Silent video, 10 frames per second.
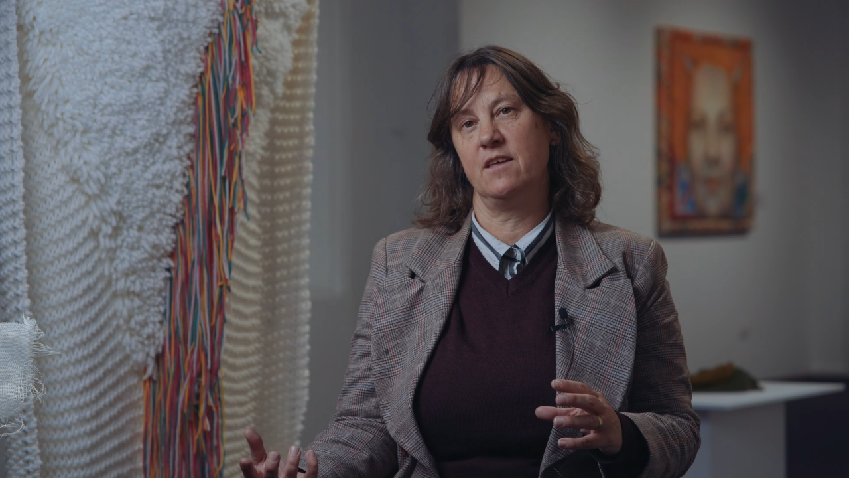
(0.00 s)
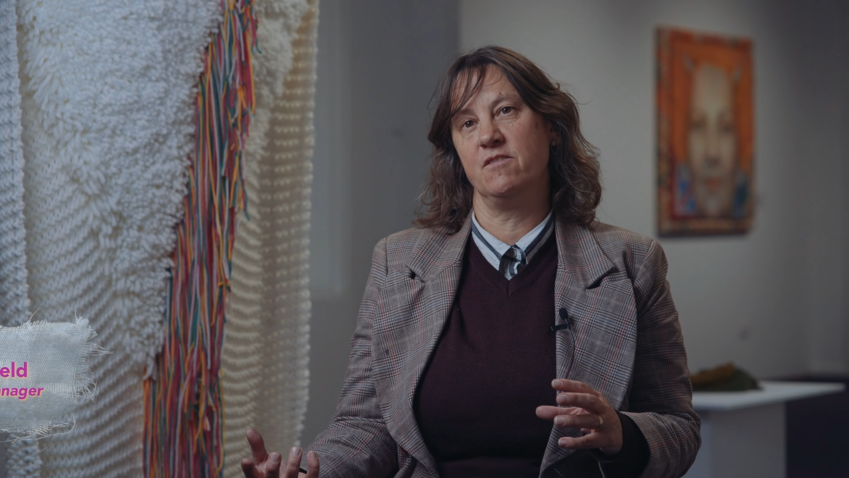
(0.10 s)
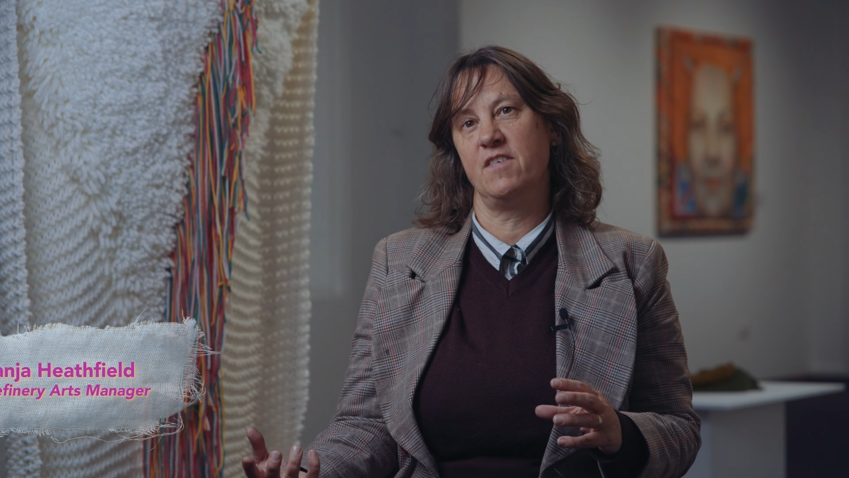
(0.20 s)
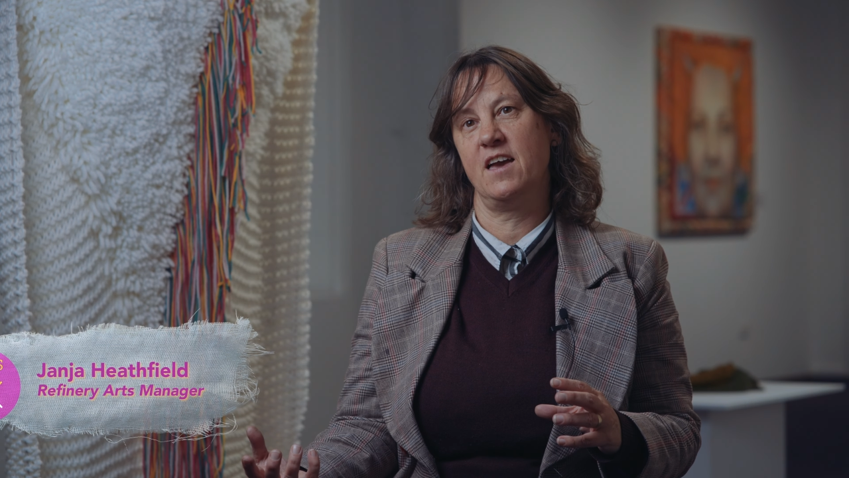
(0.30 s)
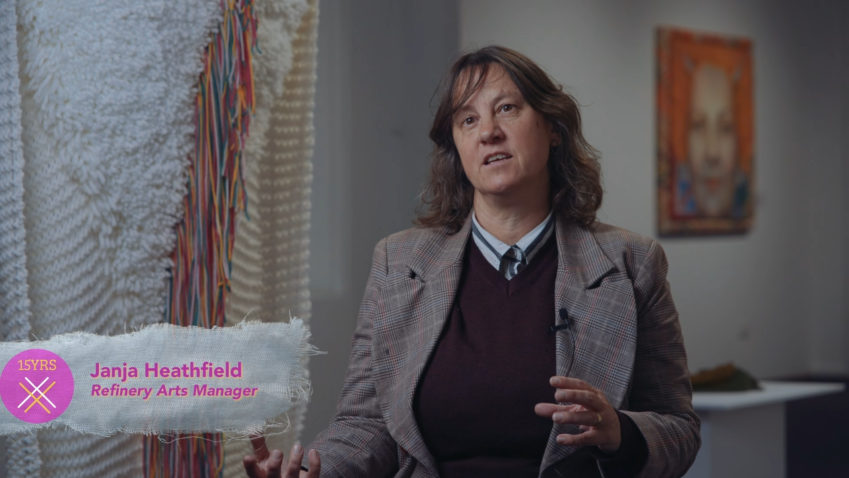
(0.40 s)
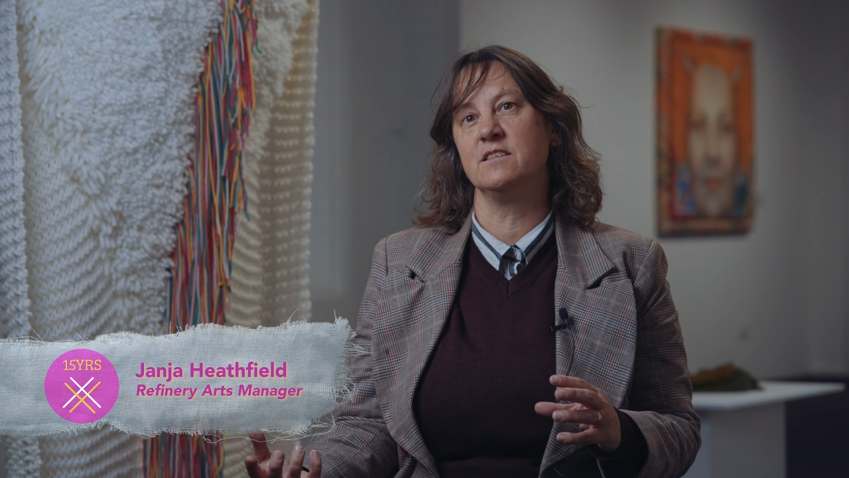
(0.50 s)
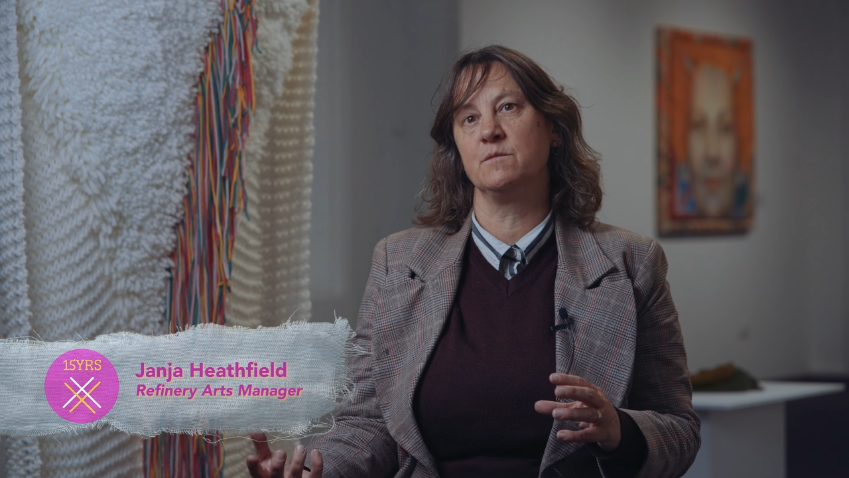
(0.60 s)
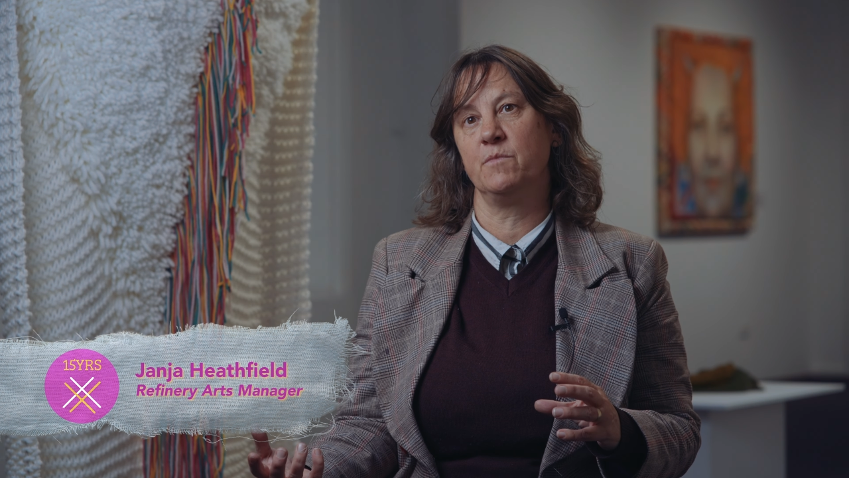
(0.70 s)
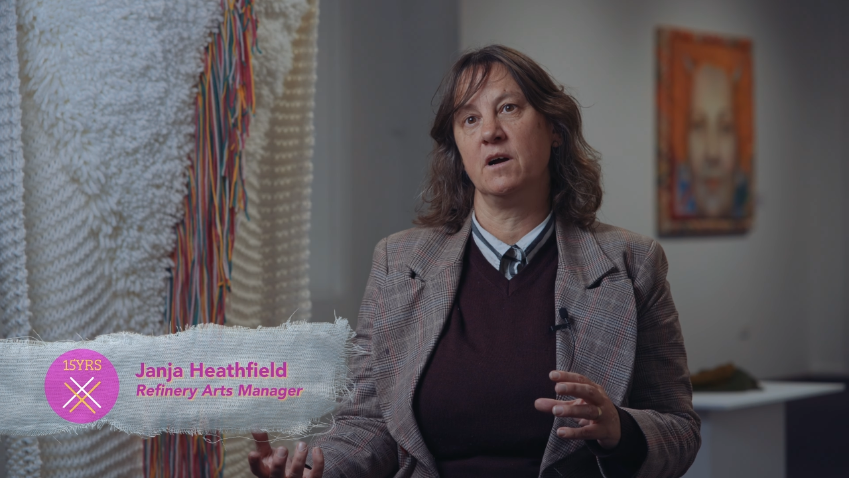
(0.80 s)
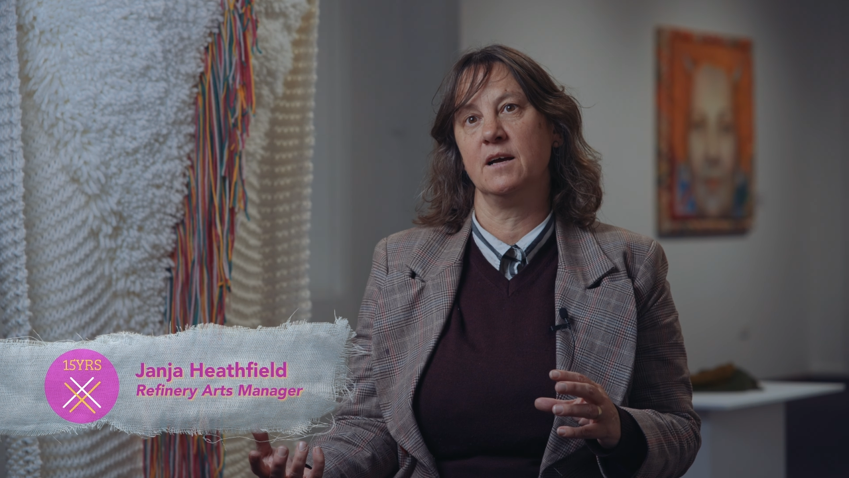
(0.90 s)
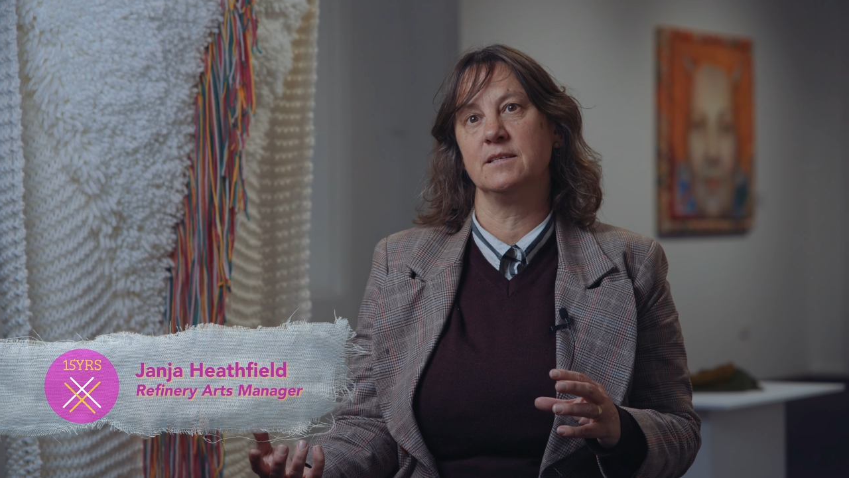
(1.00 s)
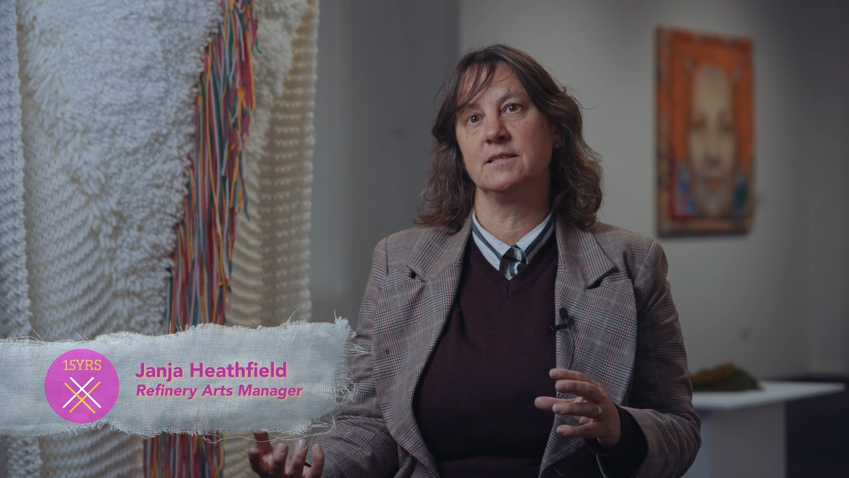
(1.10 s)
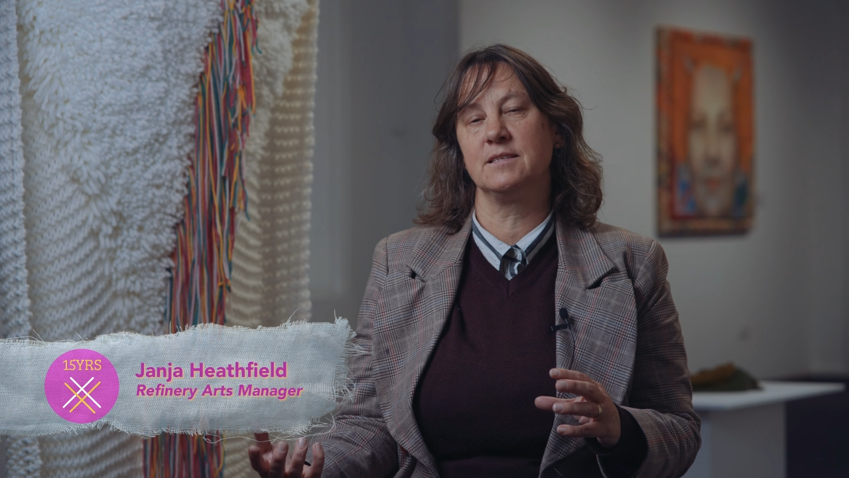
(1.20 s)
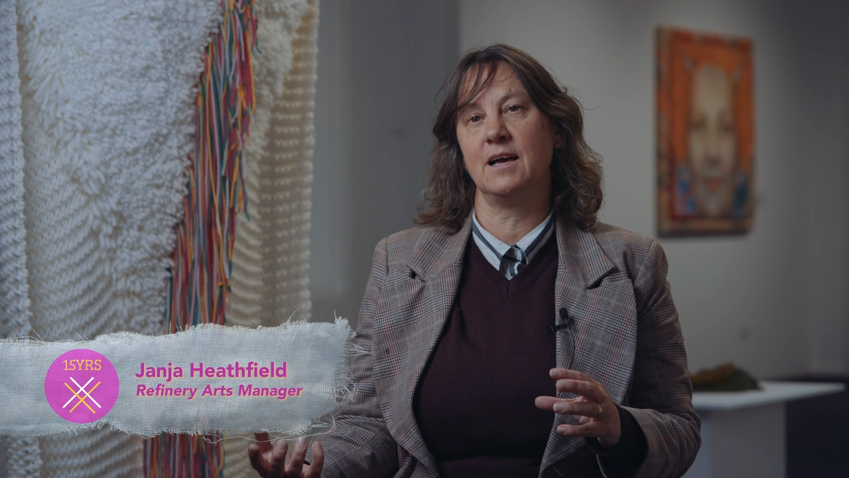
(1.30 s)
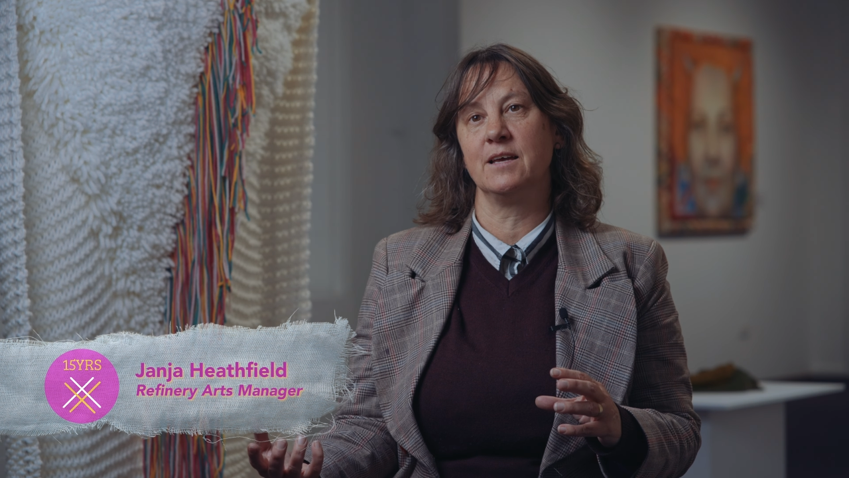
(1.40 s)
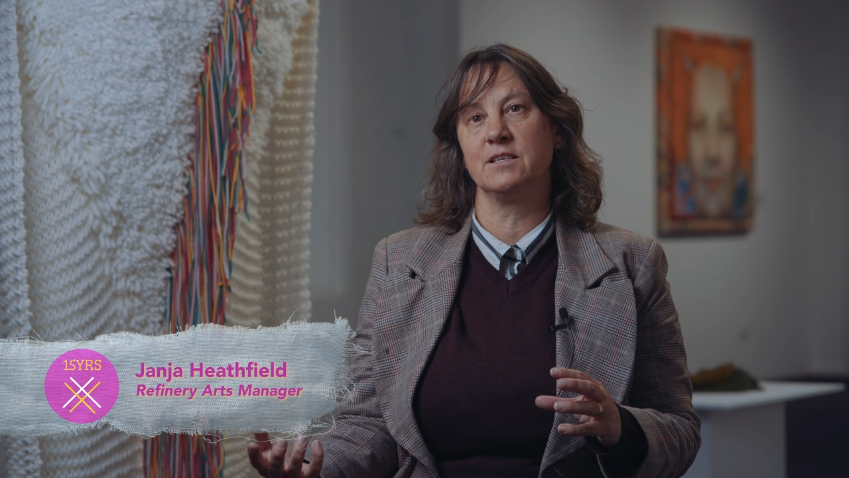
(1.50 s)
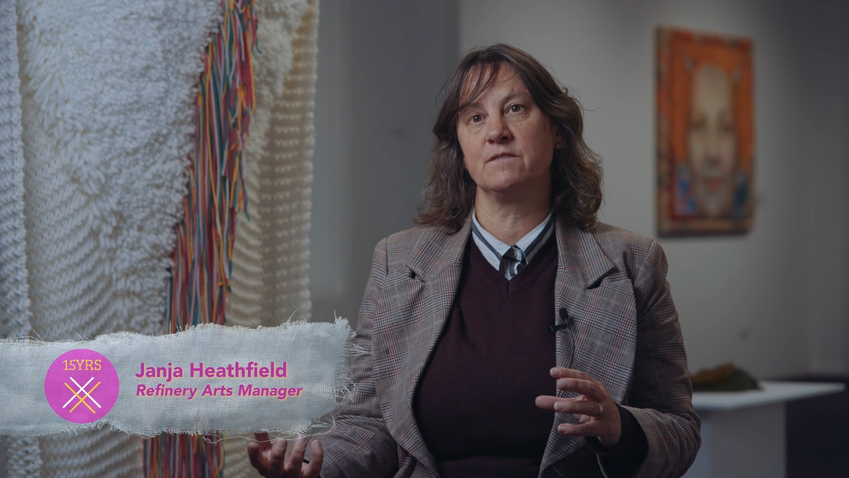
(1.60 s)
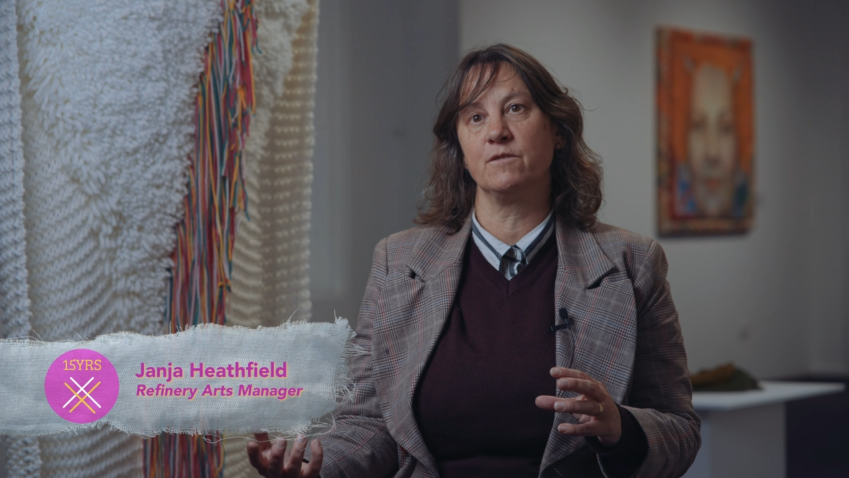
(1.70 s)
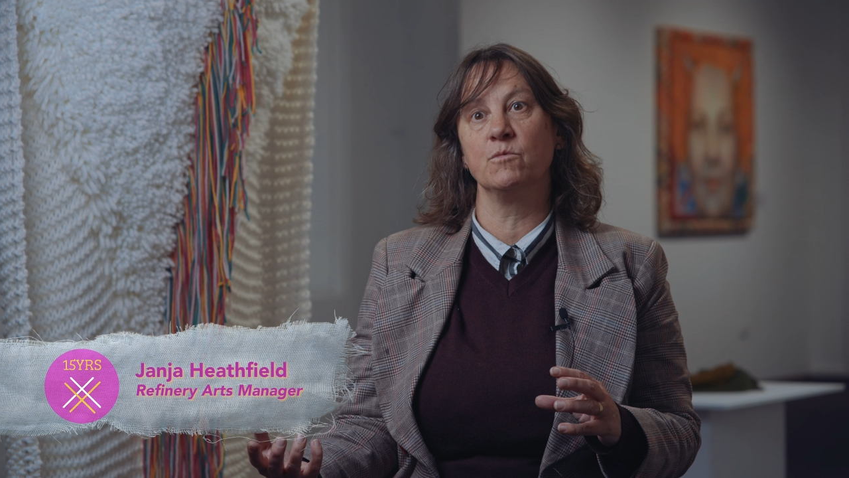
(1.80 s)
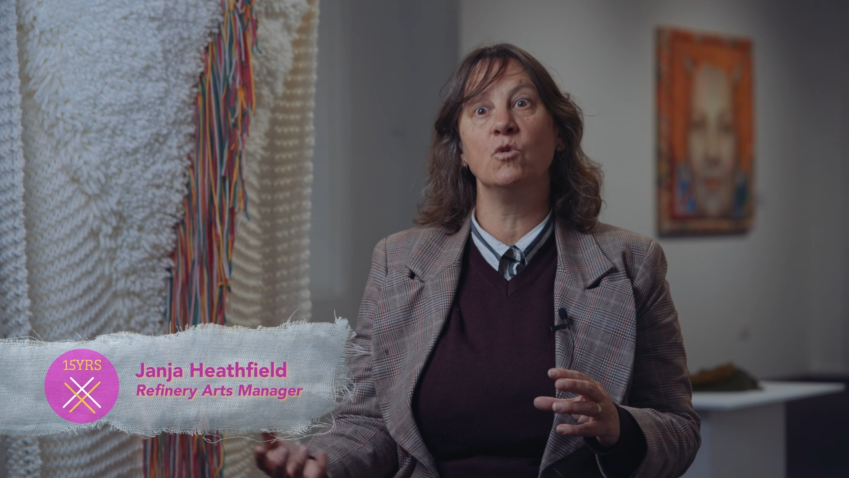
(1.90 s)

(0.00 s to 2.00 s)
and that inspires artists from